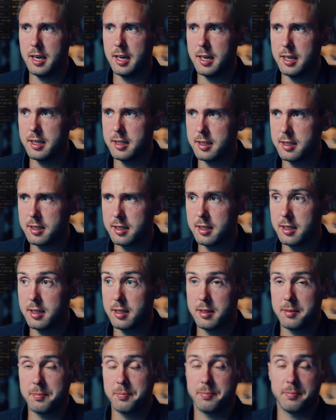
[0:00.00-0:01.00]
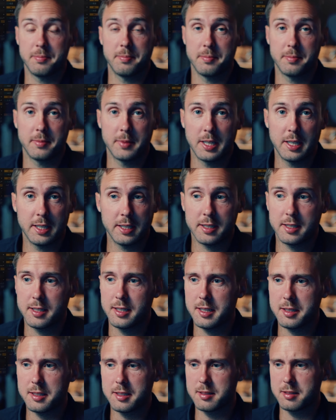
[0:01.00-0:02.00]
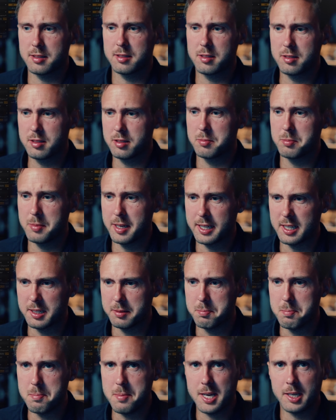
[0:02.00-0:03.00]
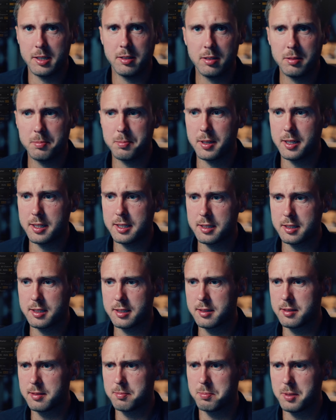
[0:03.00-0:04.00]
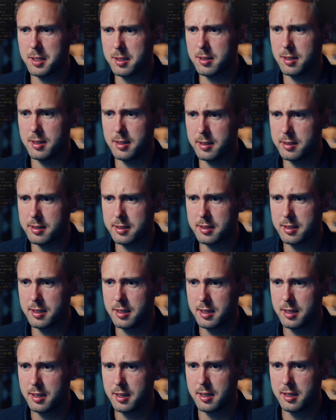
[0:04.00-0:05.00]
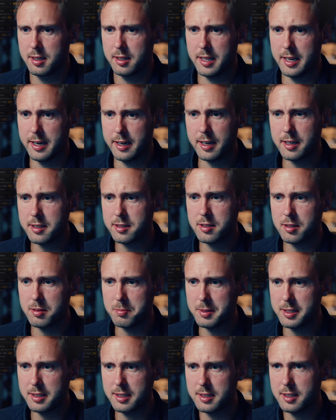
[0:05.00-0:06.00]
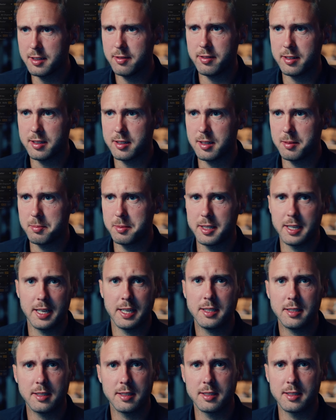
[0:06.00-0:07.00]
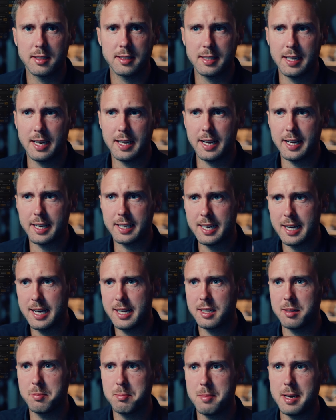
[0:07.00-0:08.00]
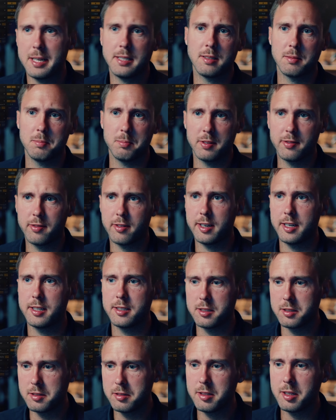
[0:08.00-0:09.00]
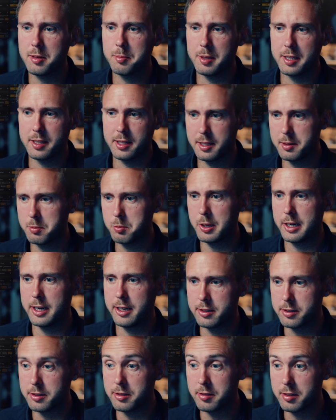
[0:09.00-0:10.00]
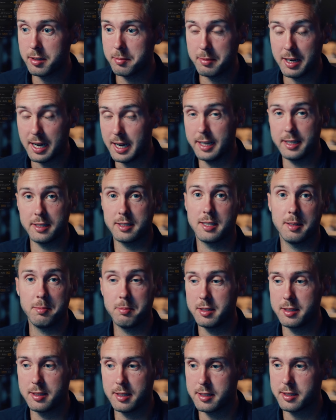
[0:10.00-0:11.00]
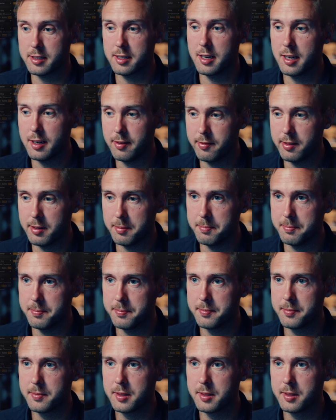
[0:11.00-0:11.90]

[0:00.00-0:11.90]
and it's not to make it better, but it's because there are so many different combinations that I can't imagine before I do them, and then when I do them I simply just love them.